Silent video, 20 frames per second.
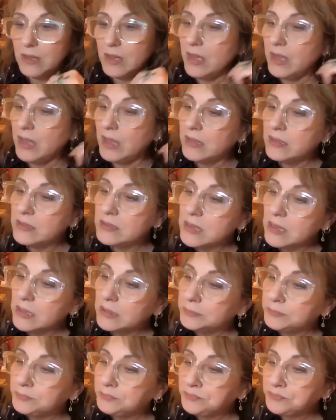And
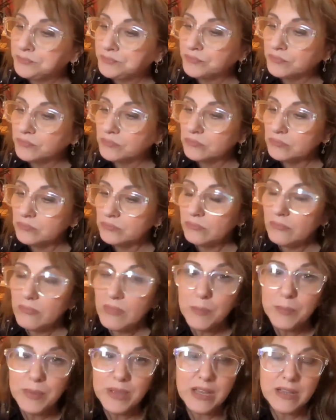
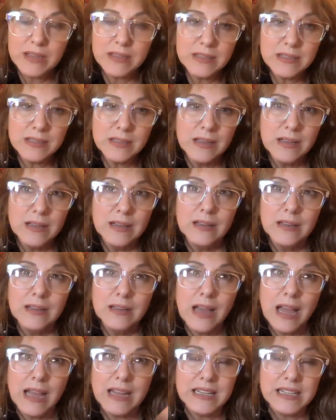because
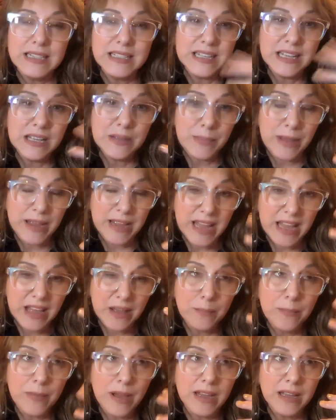I need to keep
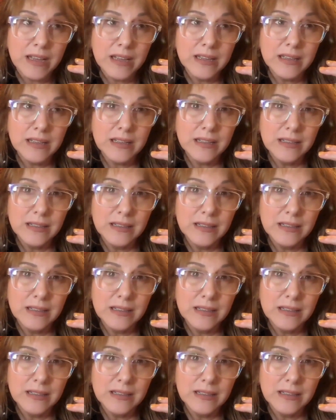my